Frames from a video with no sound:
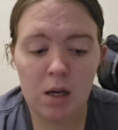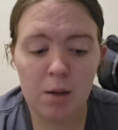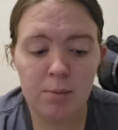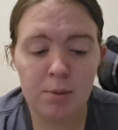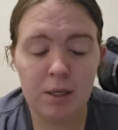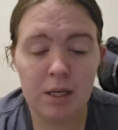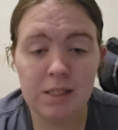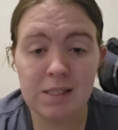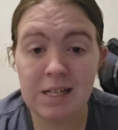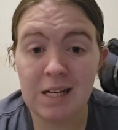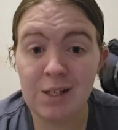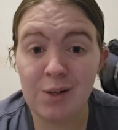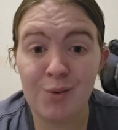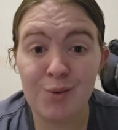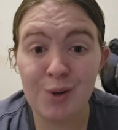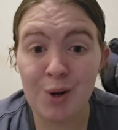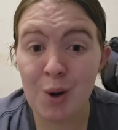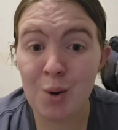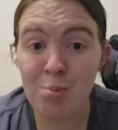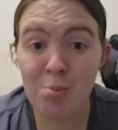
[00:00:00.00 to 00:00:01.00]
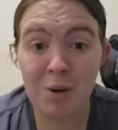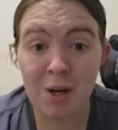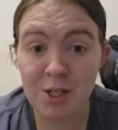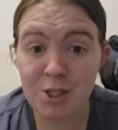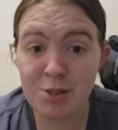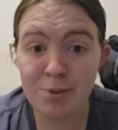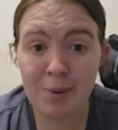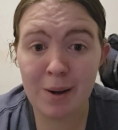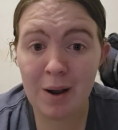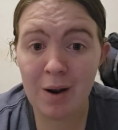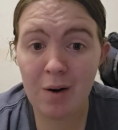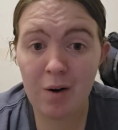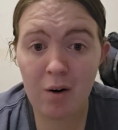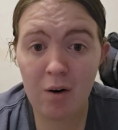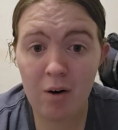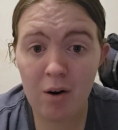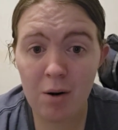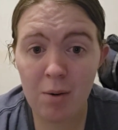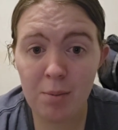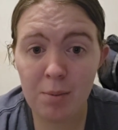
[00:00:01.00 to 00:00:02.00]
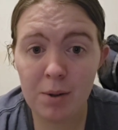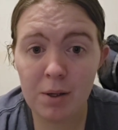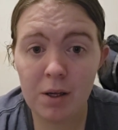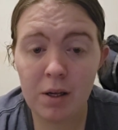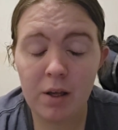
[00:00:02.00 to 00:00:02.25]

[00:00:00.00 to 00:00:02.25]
because I don't know much about carp.